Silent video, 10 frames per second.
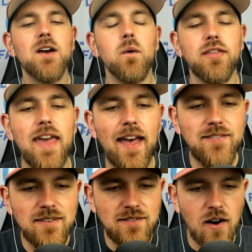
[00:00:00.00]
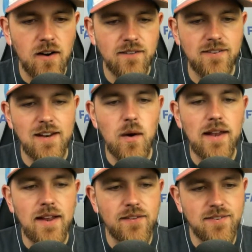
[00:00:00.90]
with Kansas Star Casino
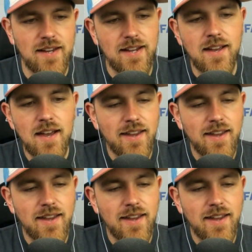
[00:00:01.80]
L L C.